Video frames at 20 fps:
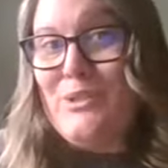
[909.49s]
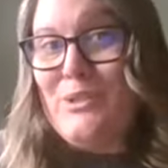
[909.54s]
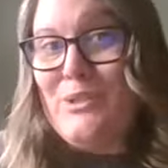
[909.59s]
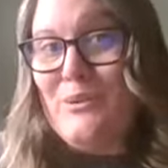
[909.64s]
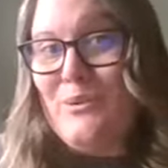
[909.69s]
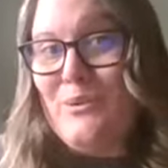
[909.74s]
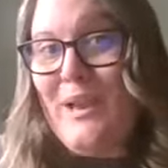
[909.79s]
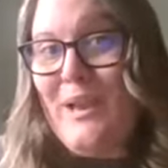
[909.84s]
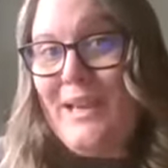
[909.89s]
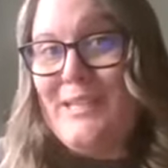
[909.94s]

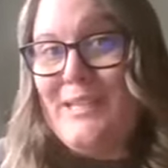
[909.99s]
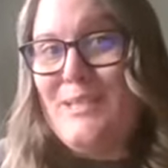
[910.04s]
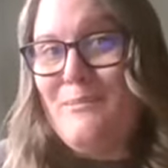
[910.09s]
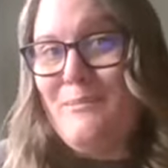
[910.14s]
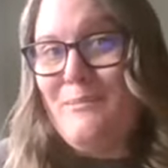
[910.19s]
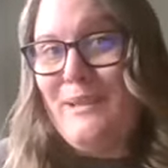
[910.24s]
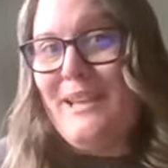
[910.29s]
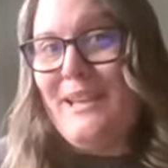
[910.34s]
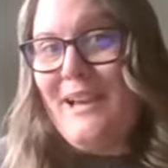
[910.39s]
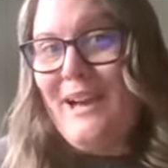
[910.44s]
So
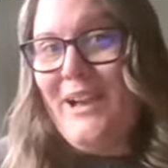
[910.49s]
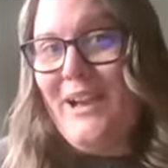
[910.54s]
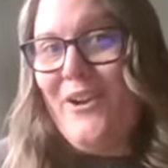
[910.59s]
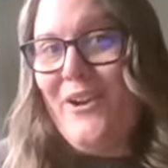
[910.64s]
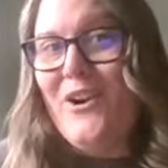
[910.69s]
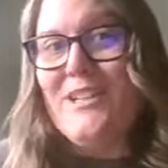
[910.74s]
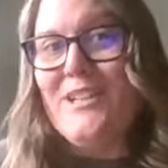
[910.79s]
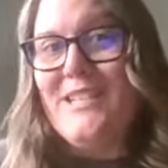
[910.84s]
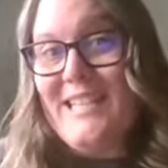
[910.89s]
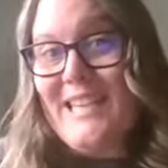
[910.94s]

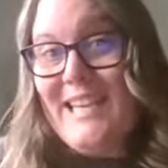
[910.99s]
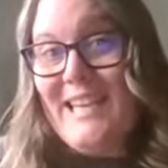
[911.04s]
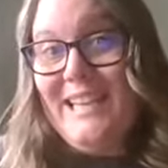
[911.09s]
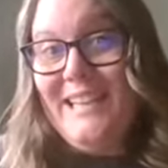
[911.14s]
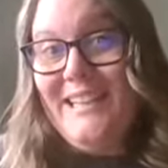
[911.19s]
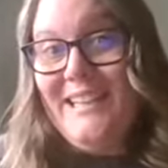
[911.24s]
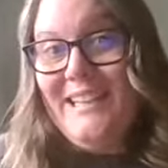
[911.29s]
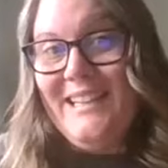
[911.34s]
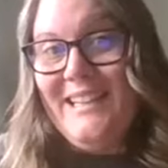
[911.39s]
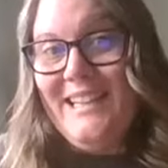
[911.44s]
SBIRT.